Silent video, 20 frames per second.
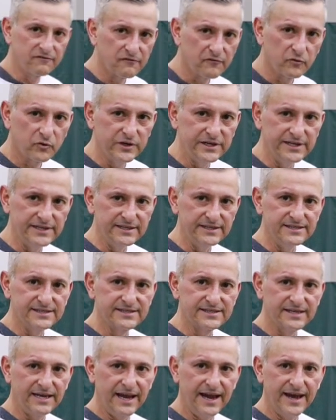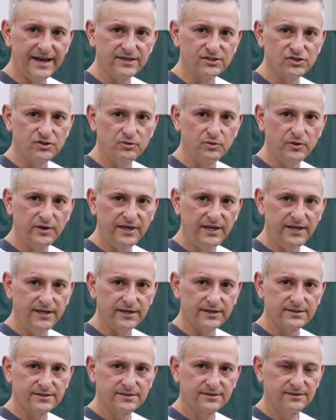freeze as you
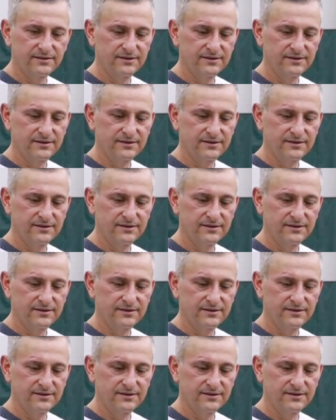hit,